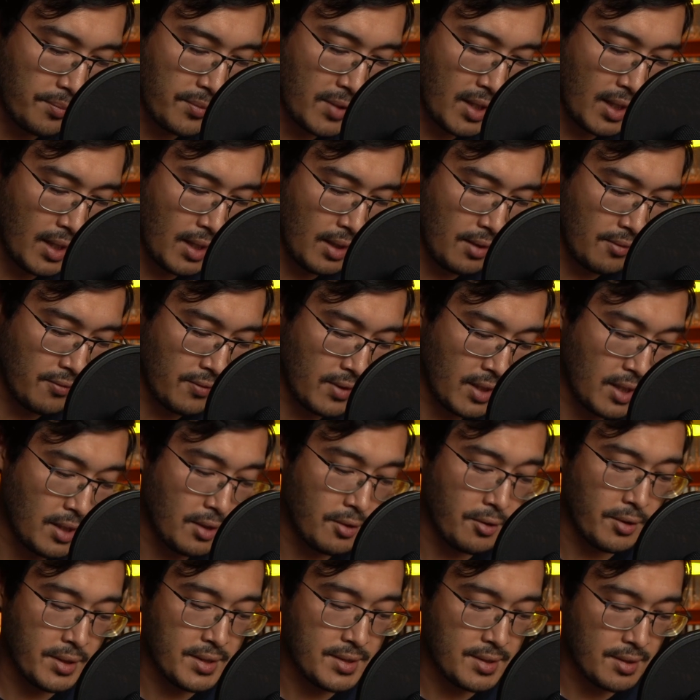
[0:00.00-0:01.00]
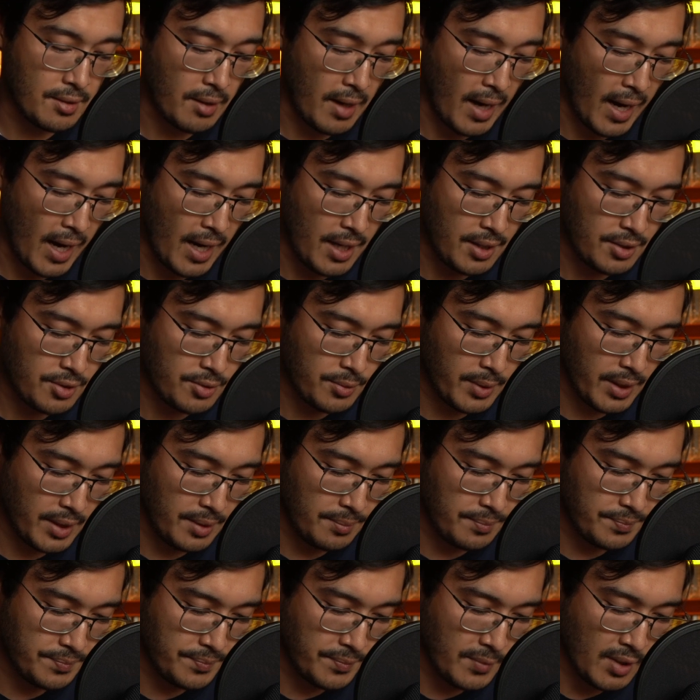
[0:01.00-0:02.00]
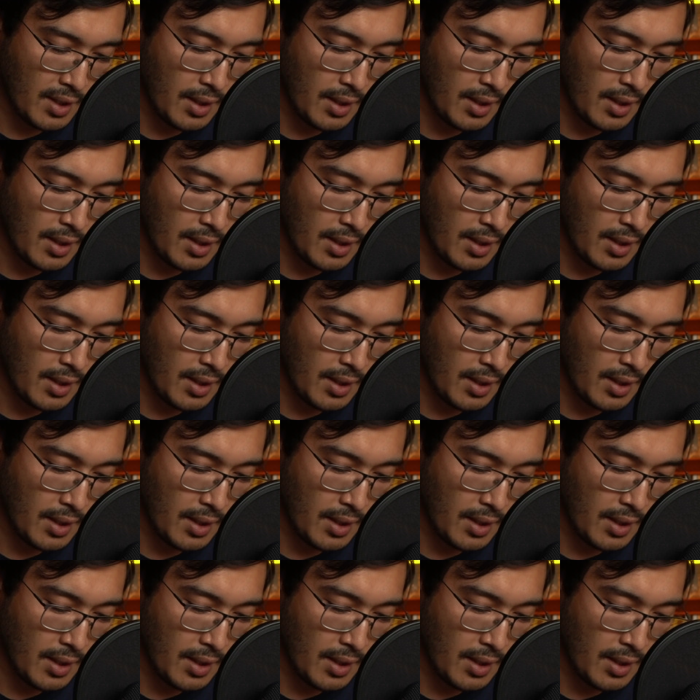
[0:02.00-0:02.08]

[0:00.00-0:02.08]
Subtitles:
They've increased their hash rate.